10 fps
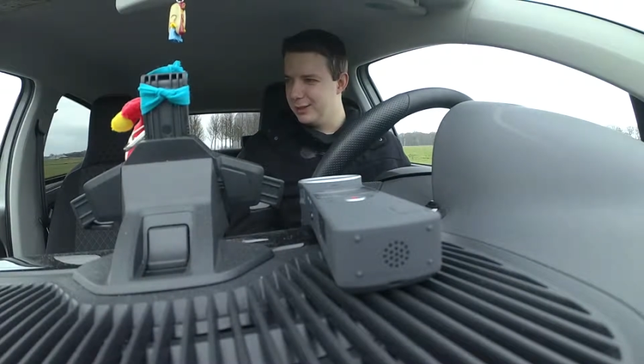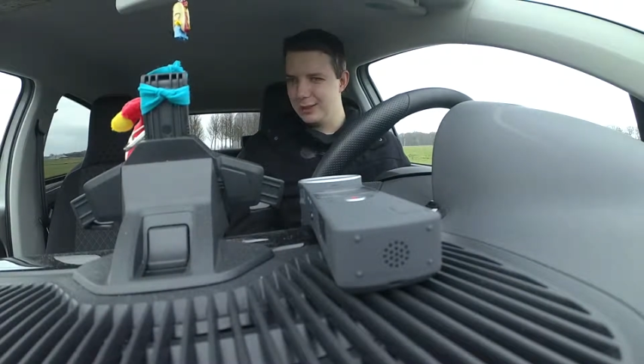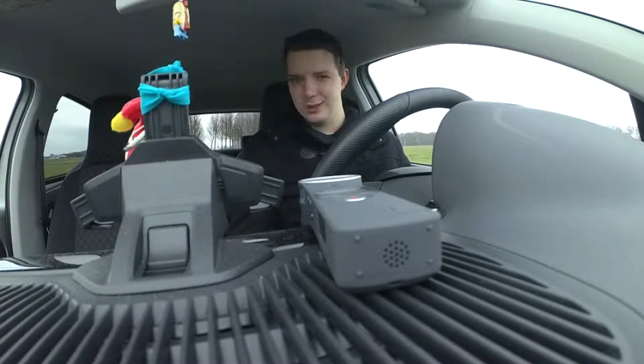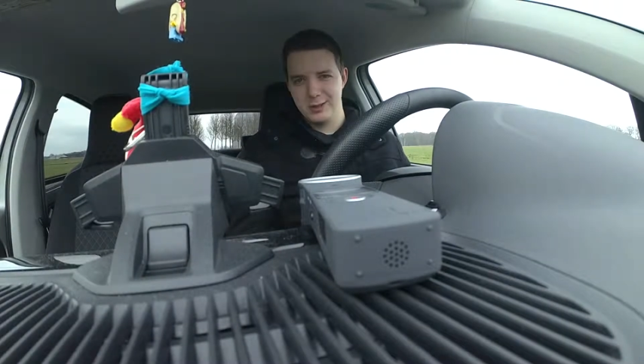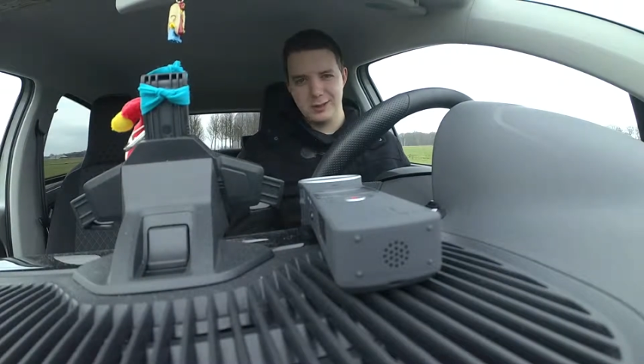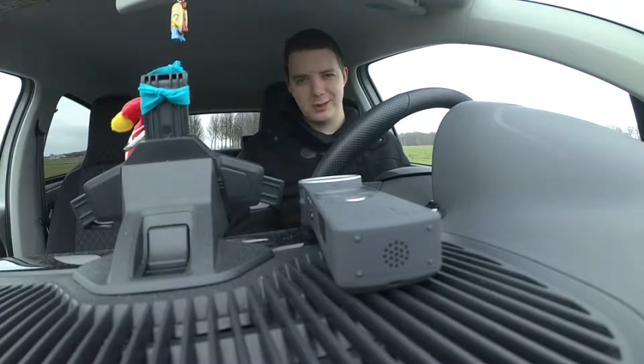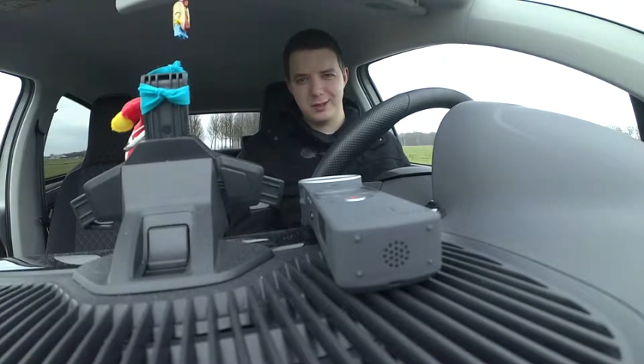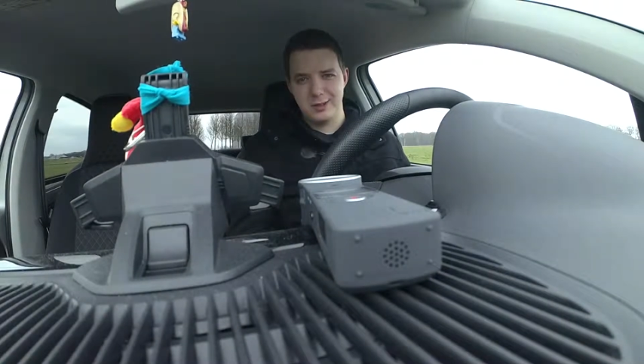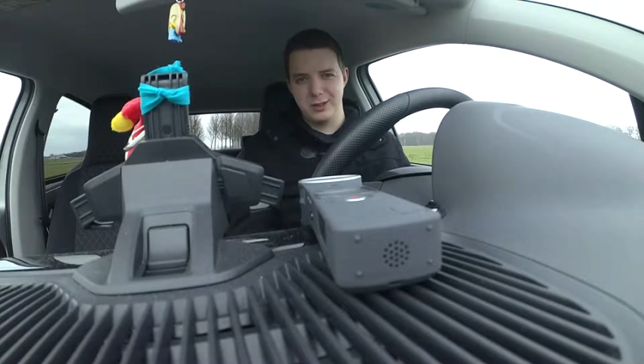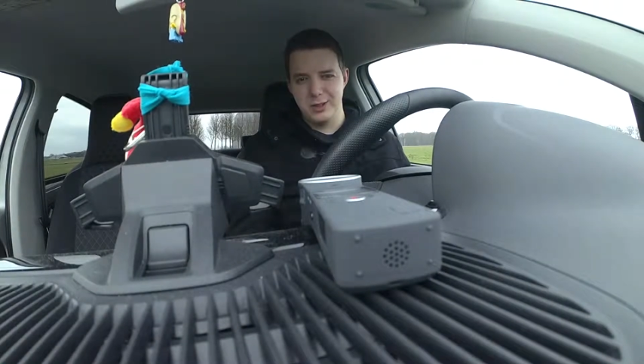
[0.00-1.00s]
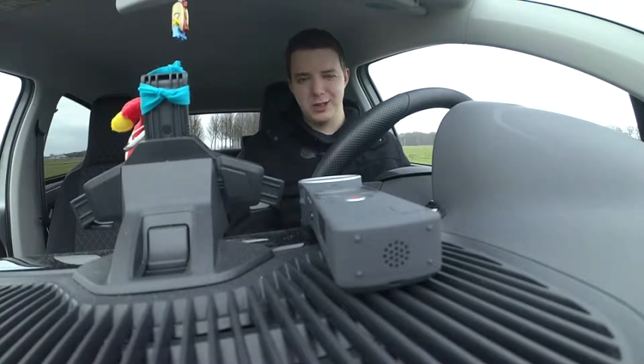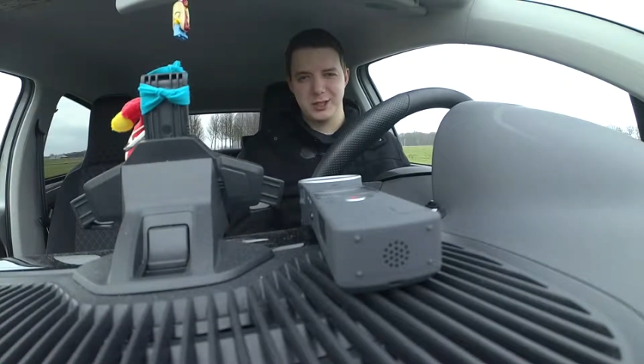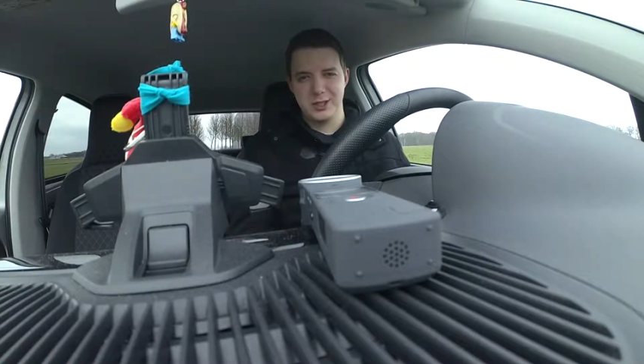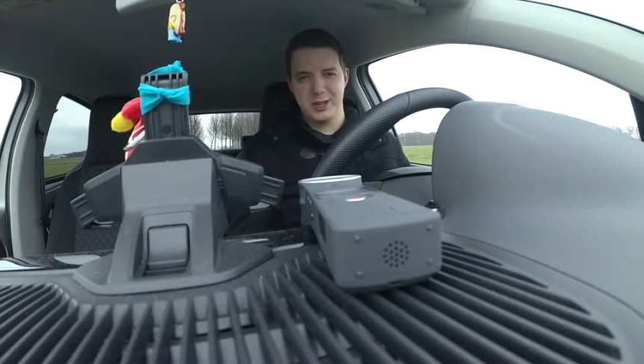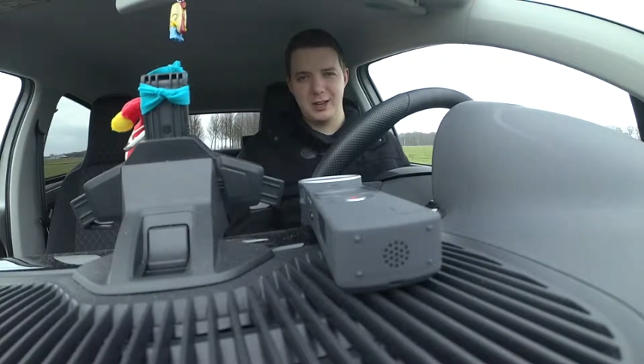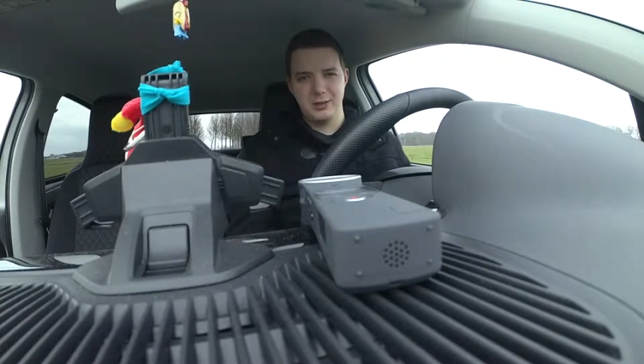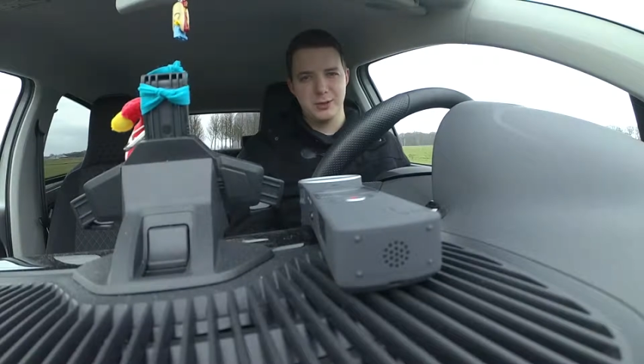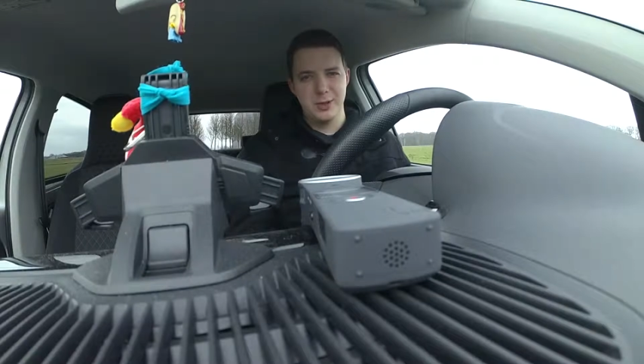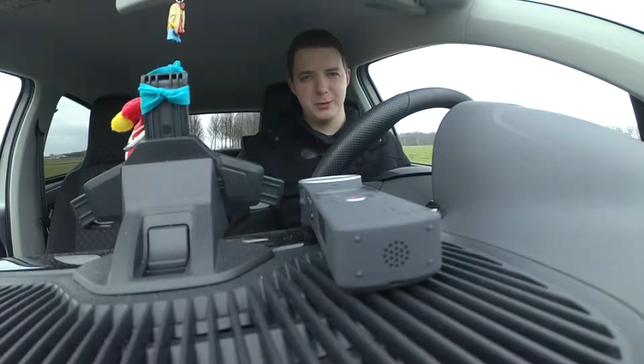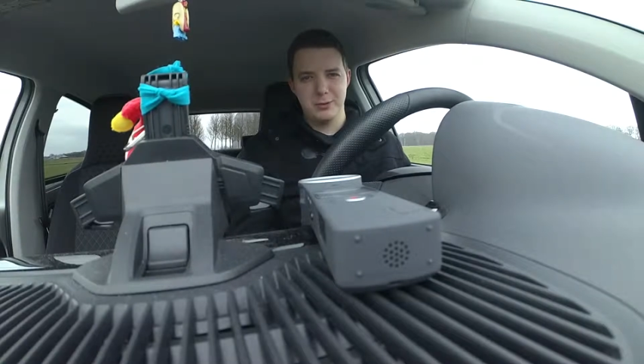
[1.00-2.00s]
not just a
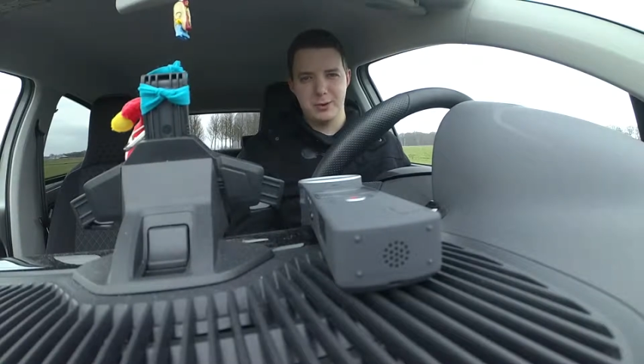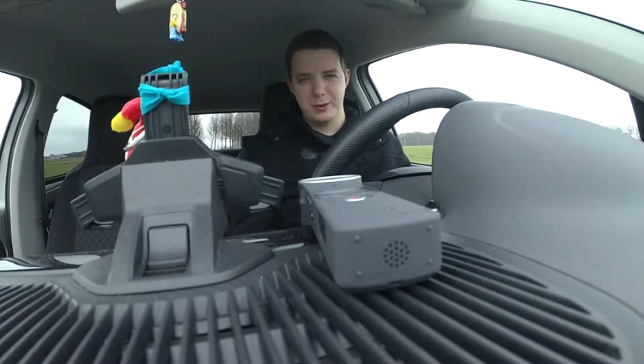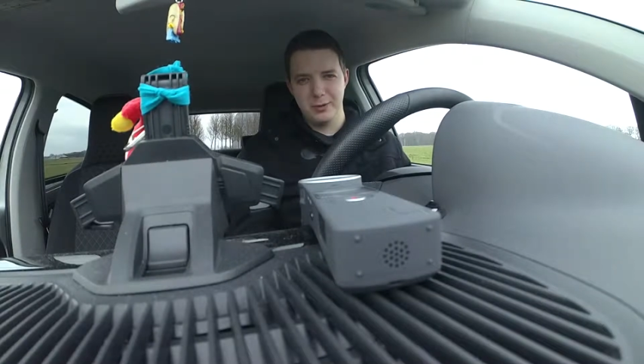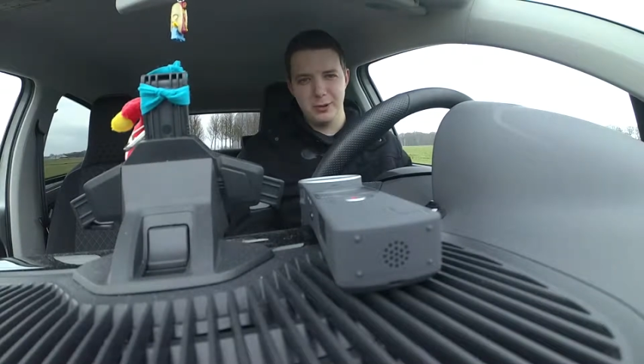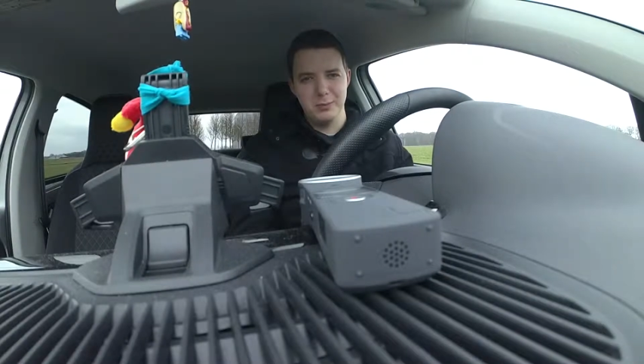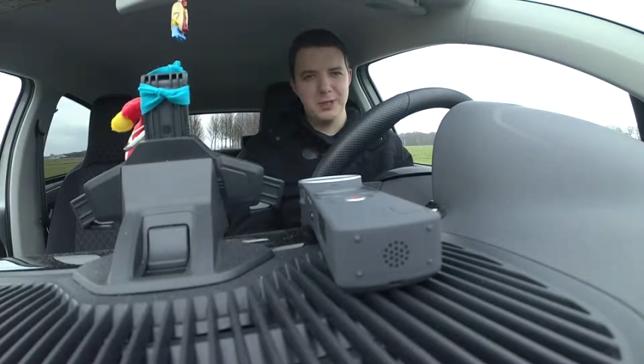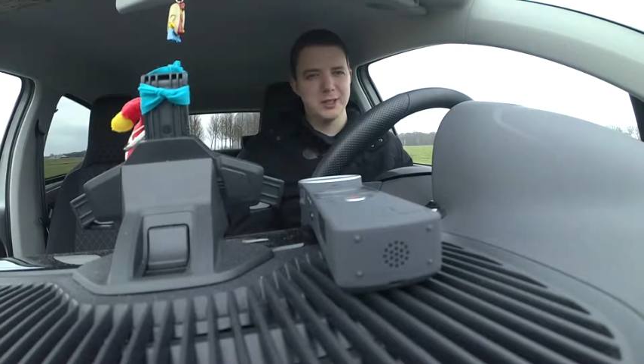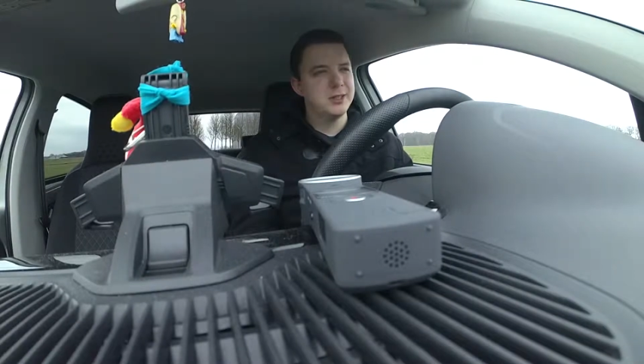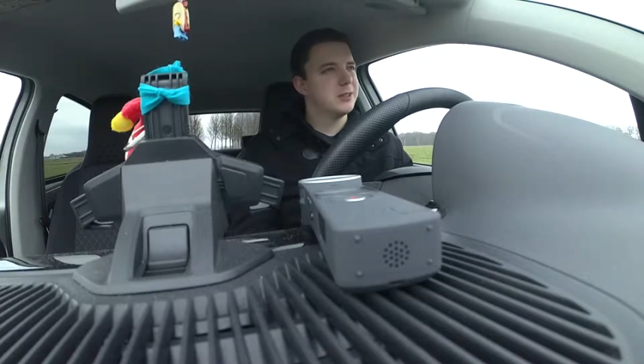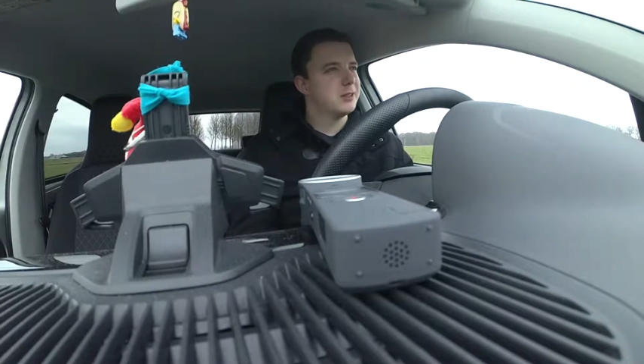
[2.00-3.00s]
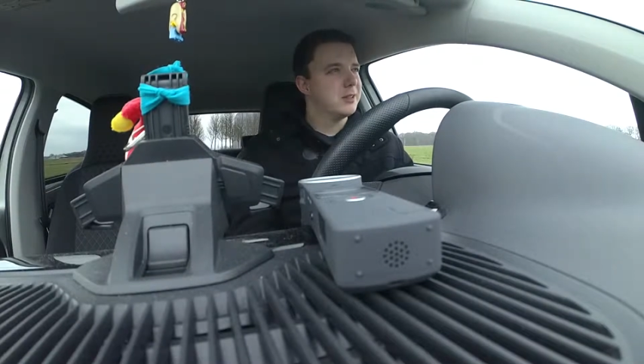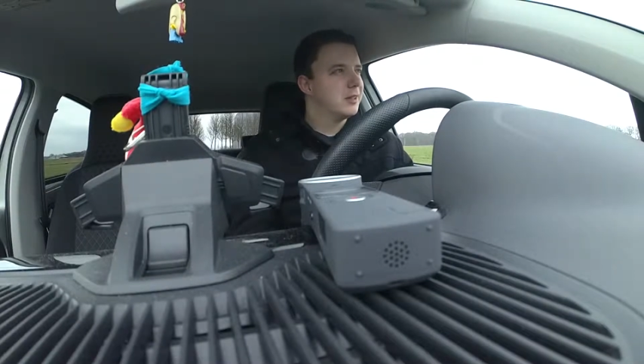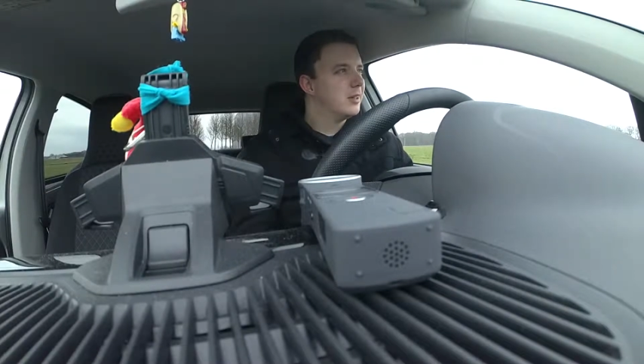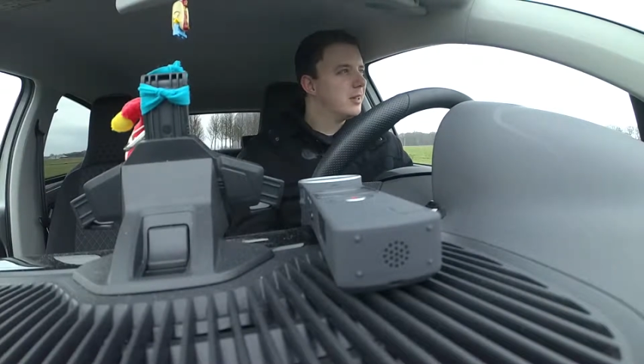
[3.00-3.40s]
live stream for a few minutes.